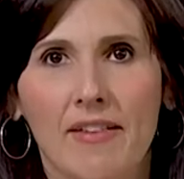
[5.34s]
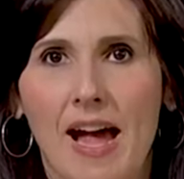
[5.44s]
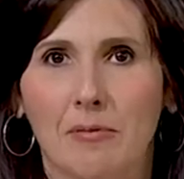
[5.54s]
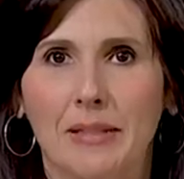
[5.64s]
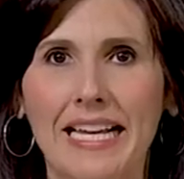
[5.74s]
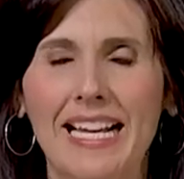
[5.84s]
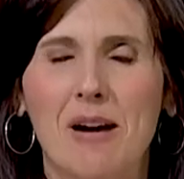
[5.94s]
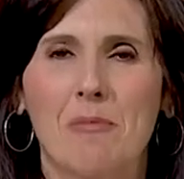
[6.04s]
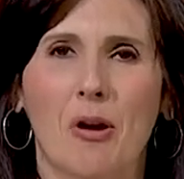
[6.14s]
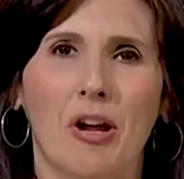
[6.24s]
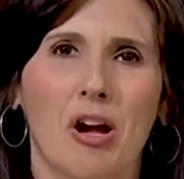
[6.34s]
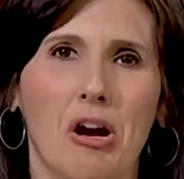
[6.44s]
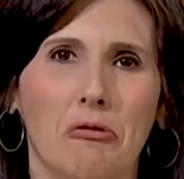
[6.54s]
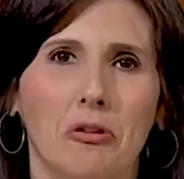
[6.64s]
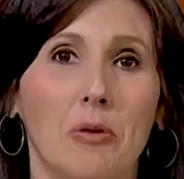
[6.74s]
of Abilene. I'm Mari
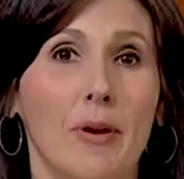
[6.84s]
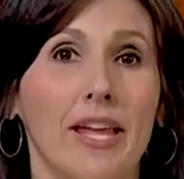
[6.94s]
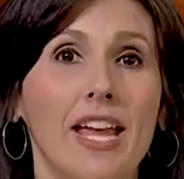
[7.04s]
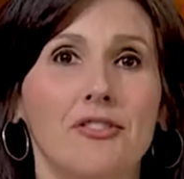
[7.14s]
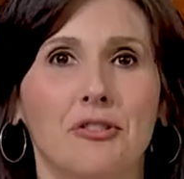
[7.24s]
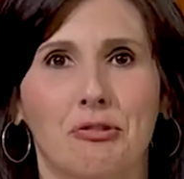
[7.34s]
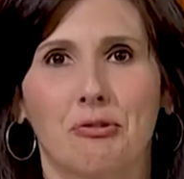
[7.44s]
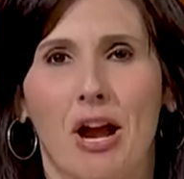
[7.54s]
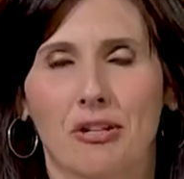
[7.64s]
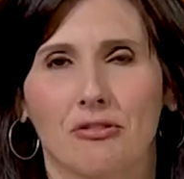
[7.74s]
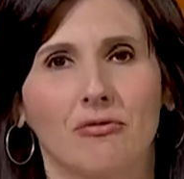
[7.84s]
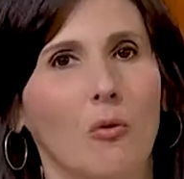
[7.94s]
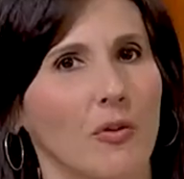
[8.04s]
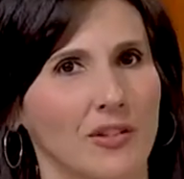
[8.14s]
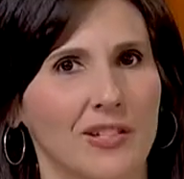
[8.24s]
Cockrell, Communications Director
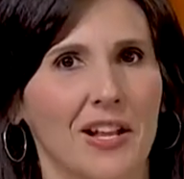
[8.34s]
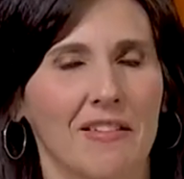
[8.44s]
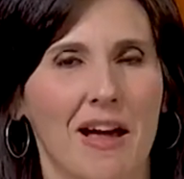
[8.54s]
for the City of